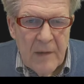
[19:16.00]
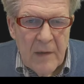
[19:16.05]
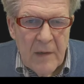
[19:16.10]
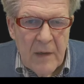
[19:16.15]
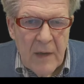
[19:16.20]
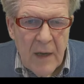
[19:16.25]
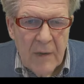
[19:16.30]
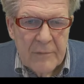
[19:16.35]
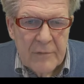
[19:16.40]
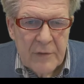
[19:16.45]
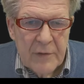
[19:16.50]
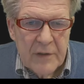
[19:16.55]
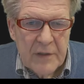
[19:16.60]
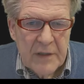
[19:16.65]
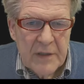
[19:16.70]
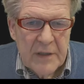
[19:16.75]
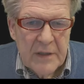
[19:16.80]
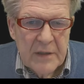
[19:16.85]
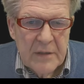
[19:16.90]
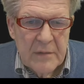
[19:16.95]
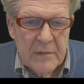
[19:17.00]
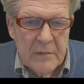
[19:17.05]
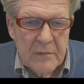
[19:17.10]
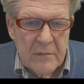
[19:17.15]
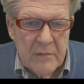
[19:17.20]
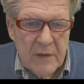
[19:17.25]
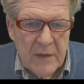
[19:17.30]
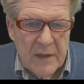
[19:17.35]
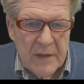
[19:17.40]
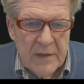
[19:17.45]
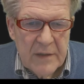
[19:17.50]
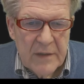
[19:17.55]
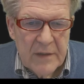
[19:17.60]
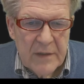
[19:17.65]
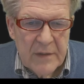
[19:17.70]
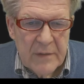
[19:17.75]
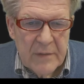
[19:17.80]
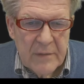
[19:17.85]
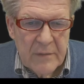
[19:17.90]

after init validate